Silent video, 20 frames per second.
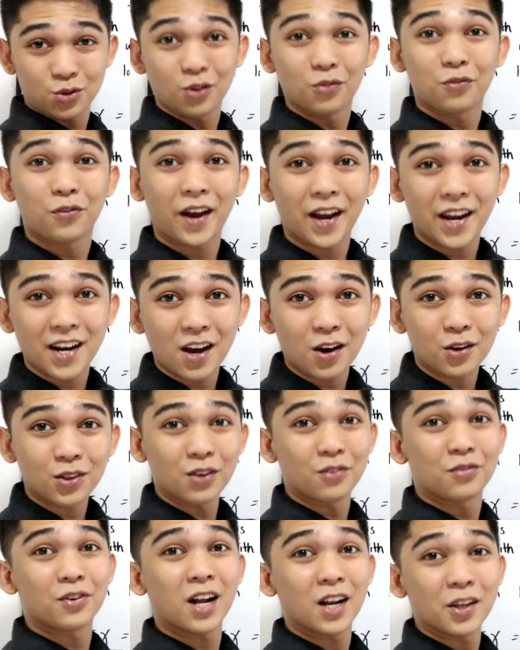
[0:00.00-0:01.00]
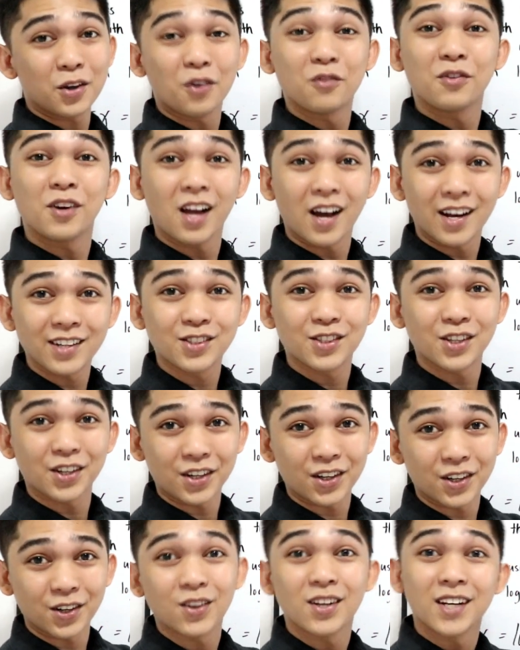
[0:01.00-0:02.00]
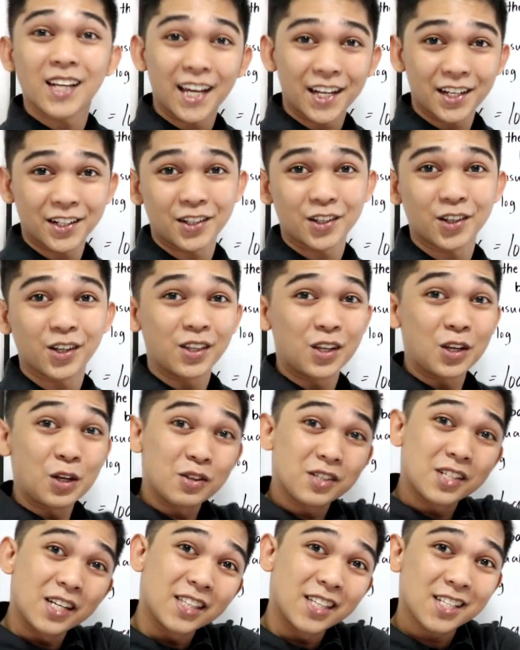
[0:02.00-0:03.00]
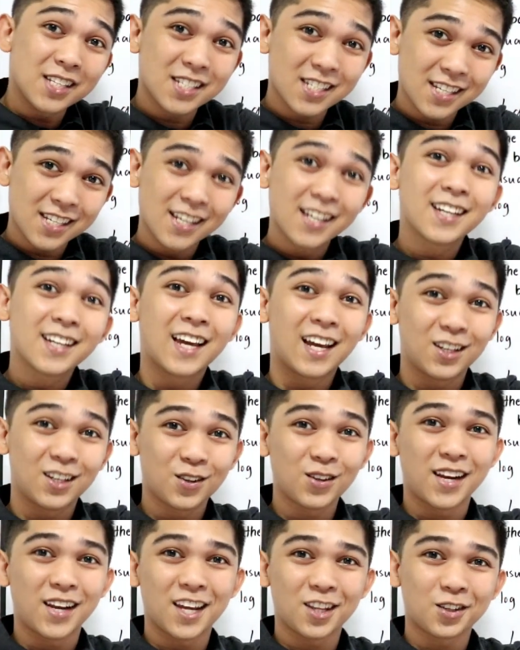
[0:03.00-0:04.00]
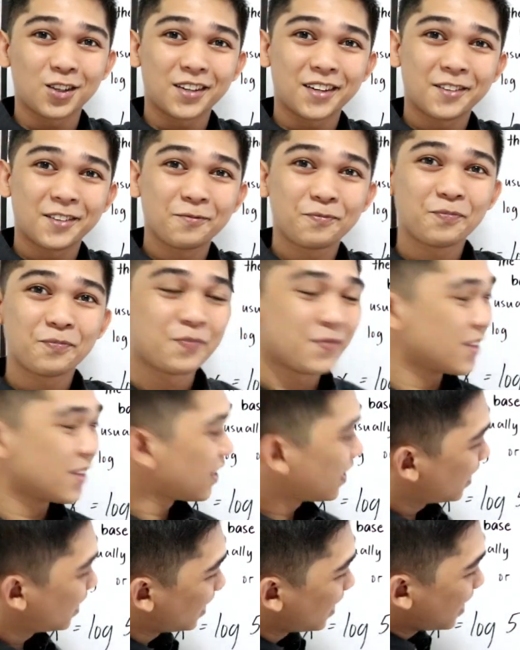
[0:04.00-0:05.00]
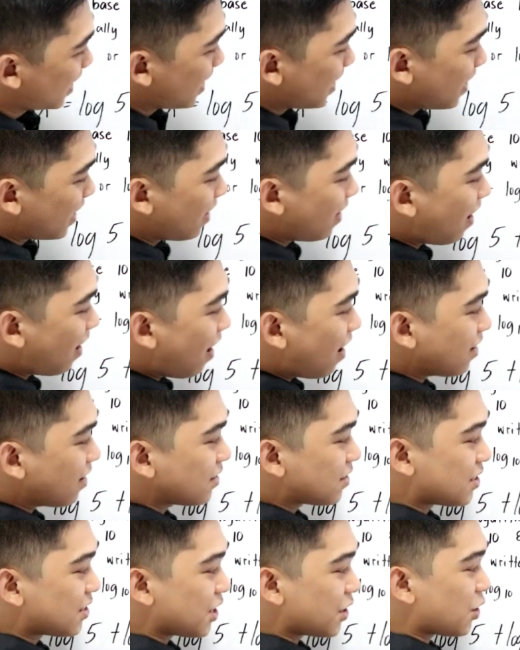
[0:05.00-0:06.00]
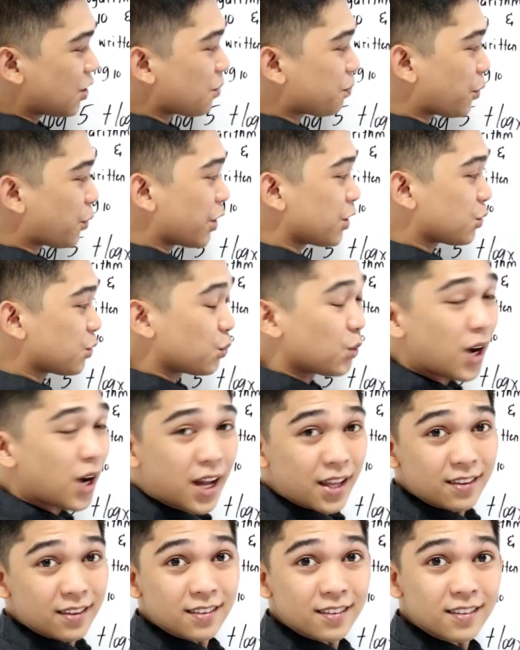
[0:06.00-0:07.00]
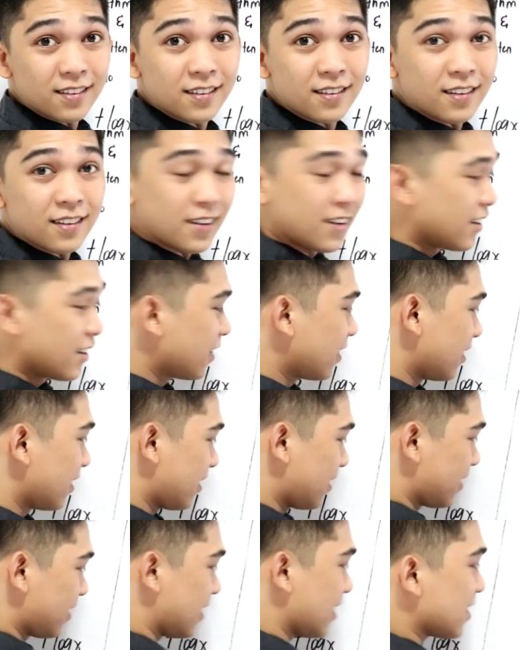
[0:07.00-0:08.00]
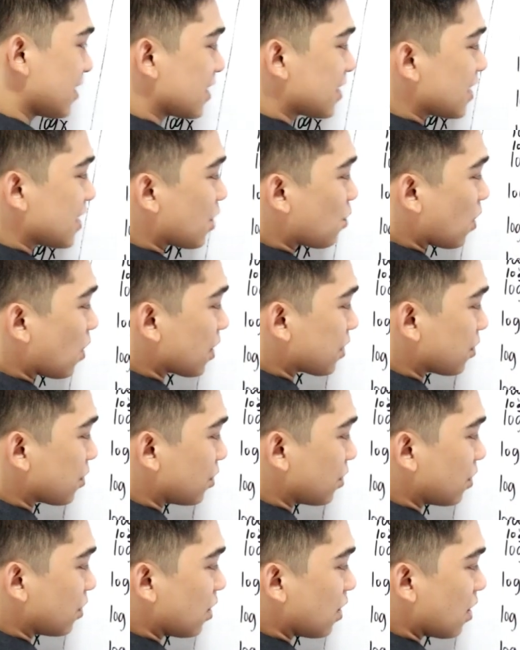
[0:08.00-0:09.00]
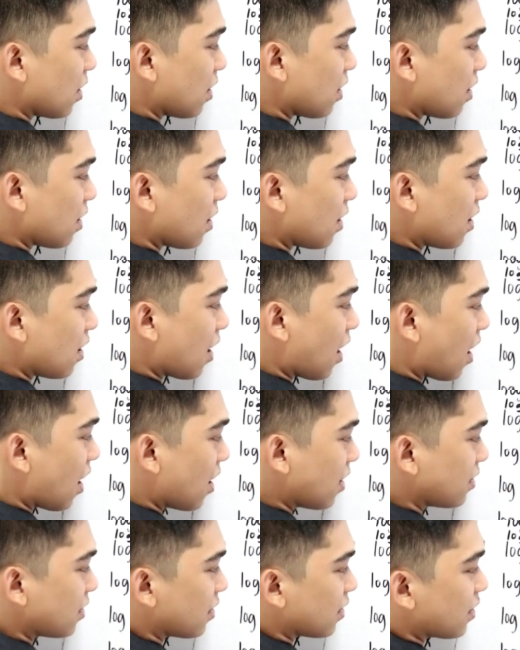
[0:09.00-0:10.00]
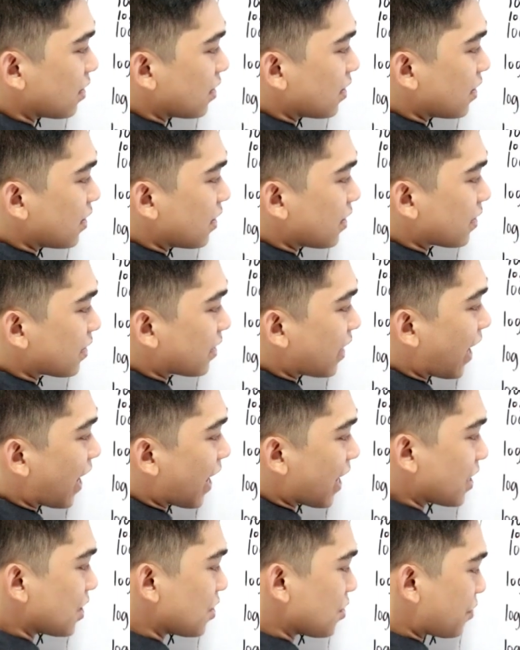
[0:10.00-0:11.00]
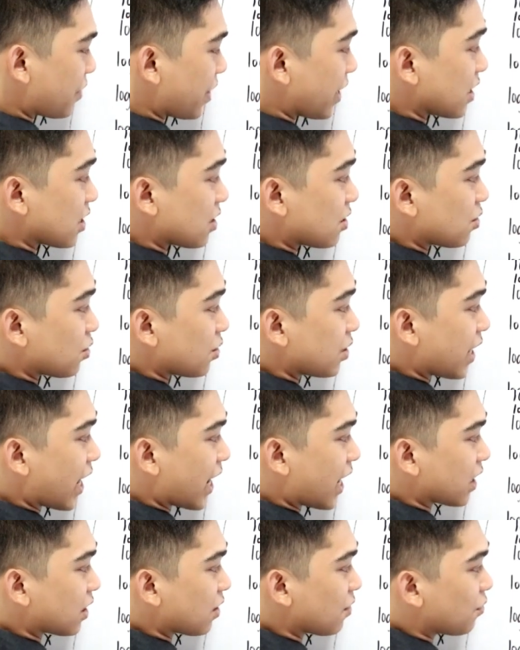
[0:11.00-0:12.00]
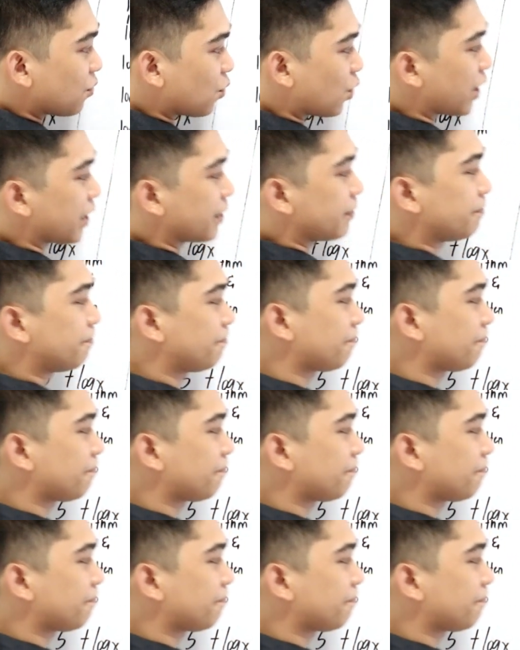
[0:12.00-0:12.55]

to find out the value of log 0 later on using this calculator. Log 0 0.1. This is equal to log 10 raised to negative 1.